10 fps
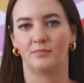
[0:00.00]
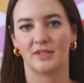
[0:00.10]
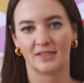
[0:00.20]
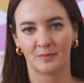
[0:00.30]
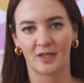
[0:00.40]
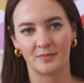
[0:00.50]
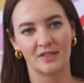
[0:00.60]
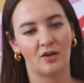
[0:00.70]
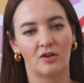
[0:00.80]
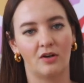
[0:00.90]
But sometimes
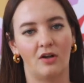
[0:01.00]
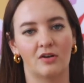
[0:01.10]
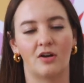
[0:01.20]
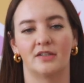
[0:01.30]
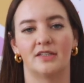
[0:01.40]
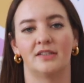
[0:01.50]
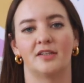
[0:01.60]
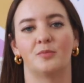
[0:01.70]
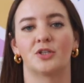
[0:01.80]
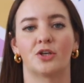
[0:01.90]
the alcohol content
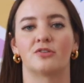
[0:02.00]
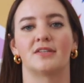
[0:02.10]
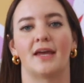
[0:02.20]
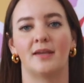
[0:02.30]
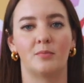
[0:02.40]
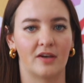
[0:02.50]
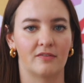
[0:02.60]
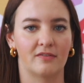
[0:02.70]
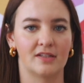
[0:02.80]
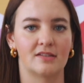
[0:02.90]
obscures any
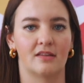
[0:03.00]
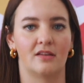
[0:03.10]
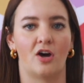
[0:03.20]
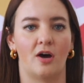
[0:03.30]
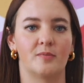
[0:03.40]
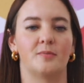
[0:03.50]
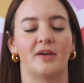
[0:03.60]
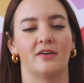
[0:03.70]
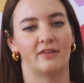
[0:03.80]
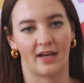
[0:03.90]
benefits the hops
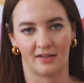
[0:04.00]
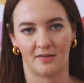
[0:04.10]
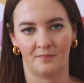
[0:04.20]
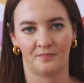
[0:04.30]
may have had.